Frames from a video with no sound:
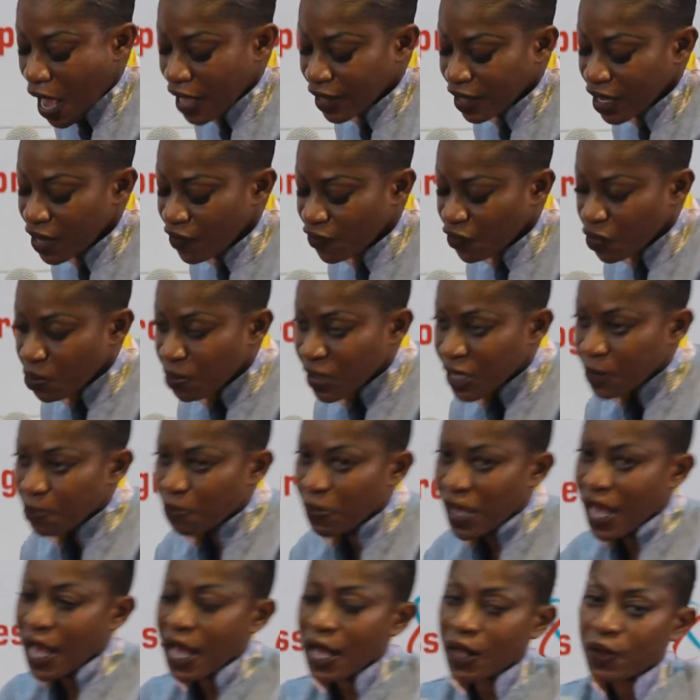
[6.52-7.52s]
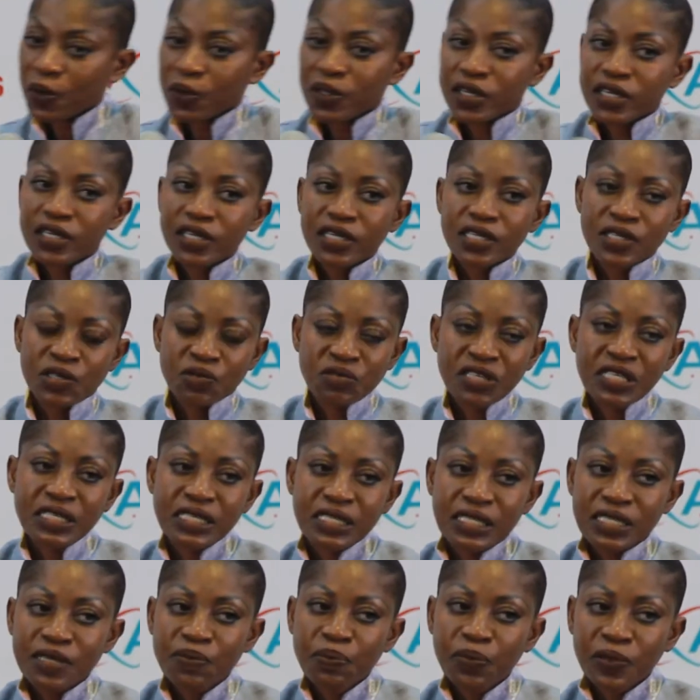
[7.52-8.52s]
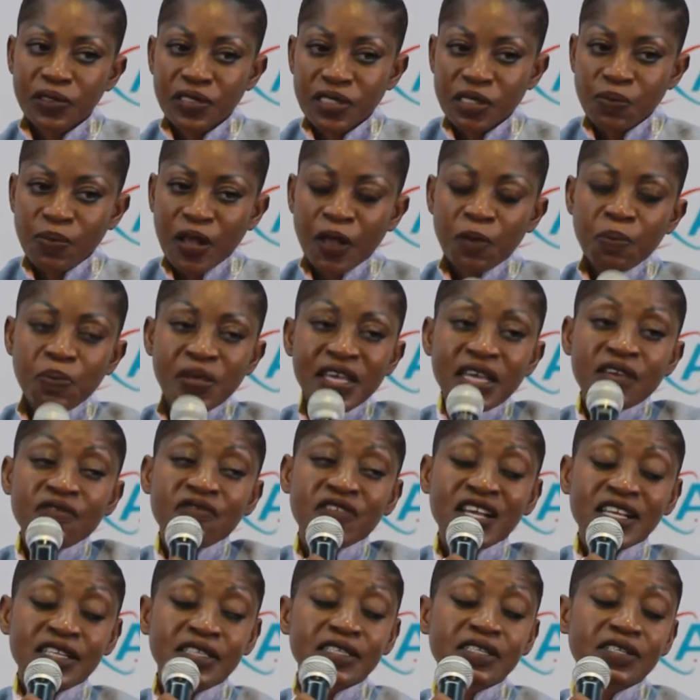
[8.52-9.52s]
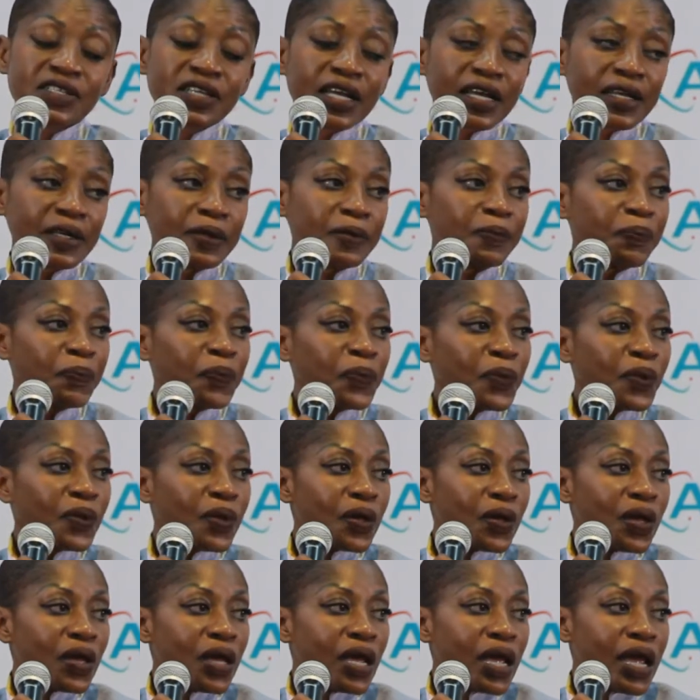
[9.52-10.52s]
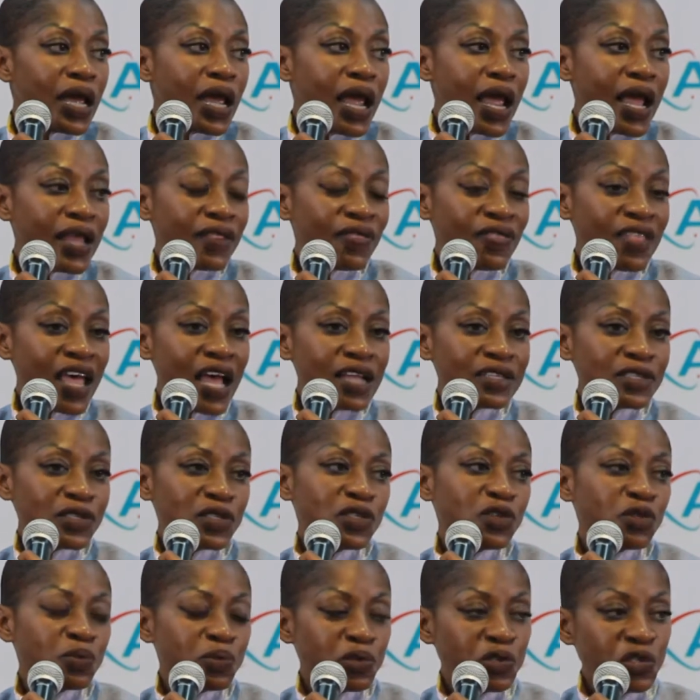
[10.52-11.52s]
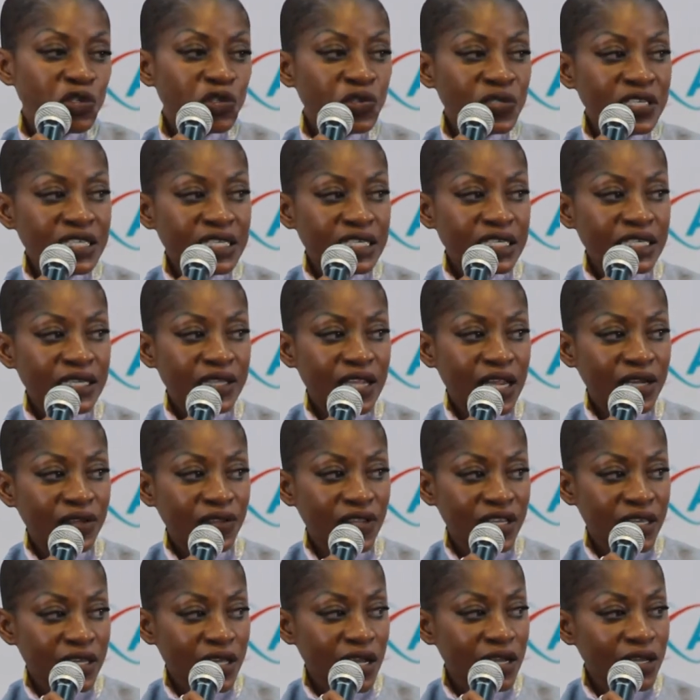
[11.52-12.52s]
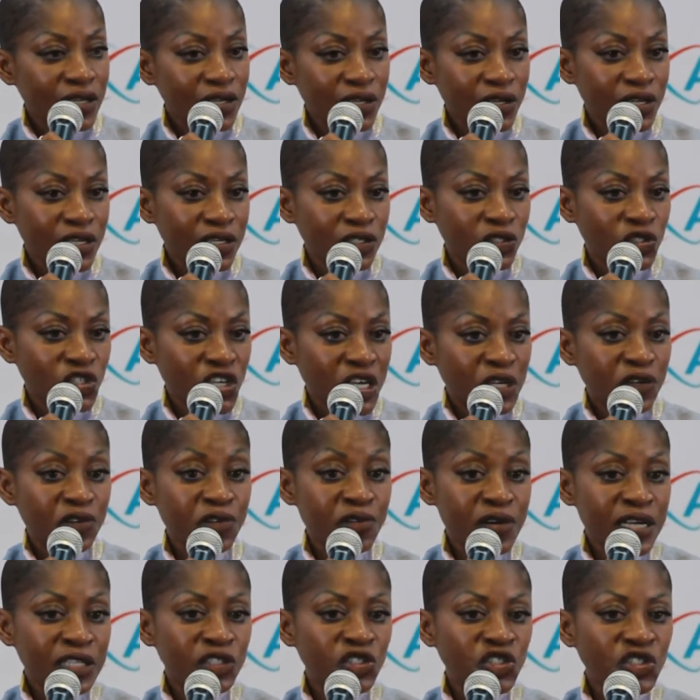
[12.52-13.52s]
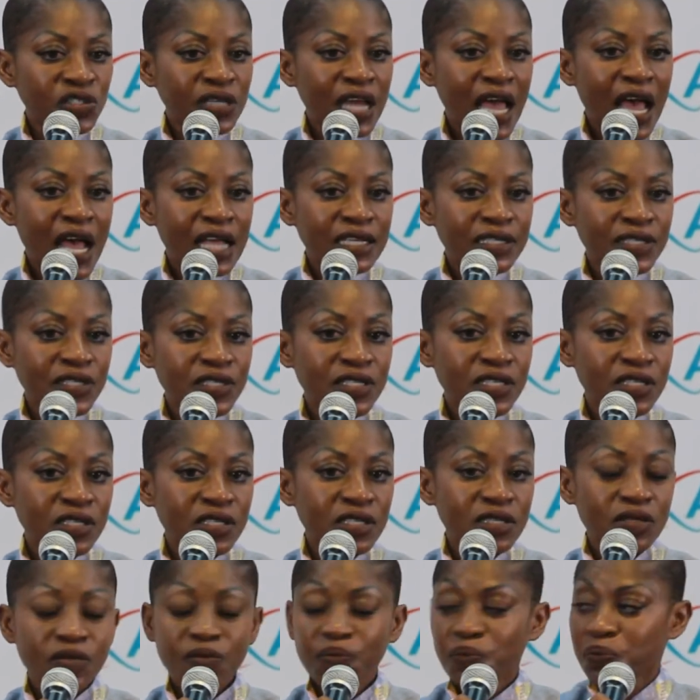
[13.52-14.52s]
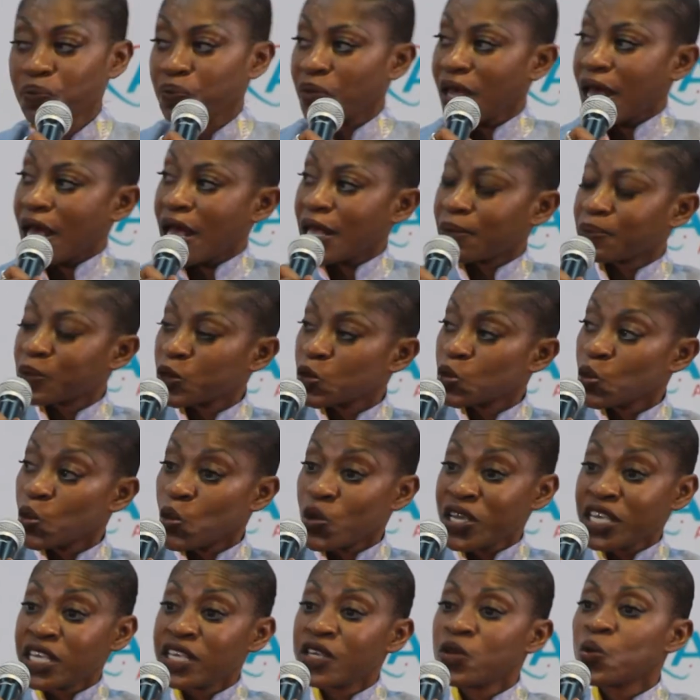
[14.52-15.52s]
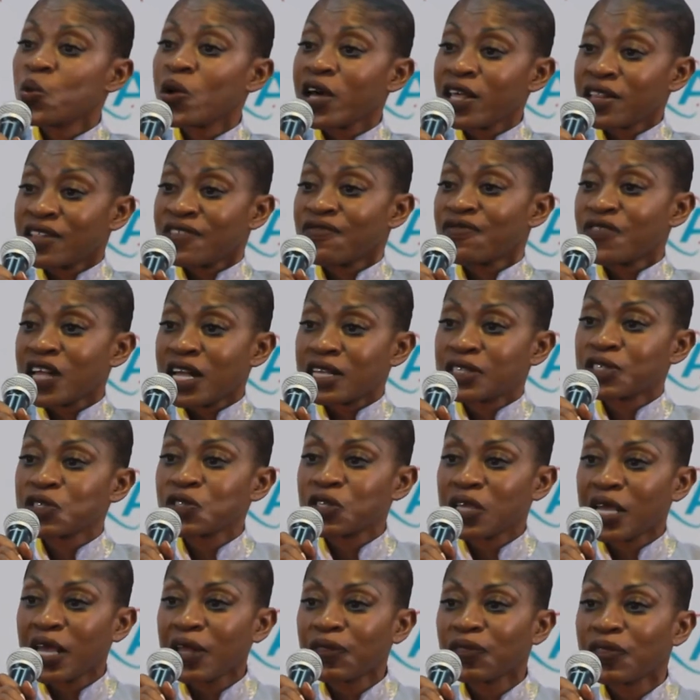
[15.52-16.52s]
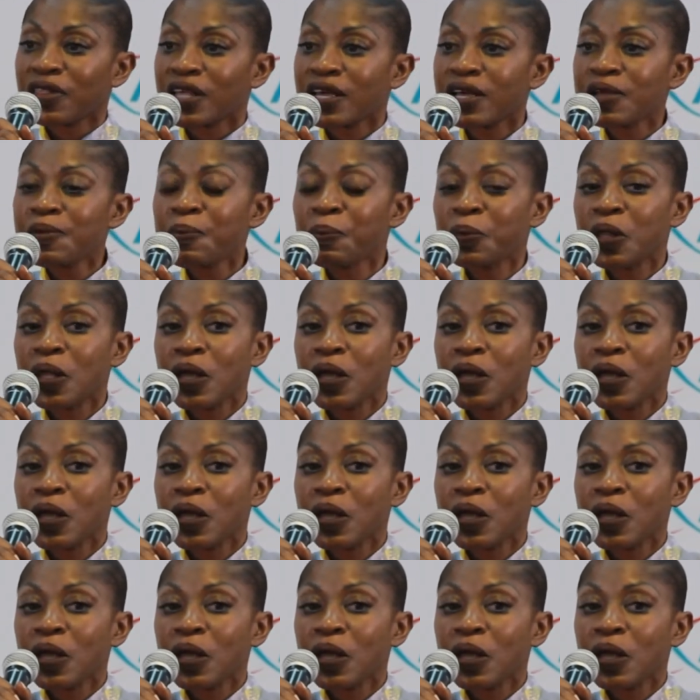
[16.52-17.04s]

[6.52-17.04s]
I think for me, power is really simple. It's about being versatile. And that's the opportunity that the younger generation has that perhaps we were the first to get there.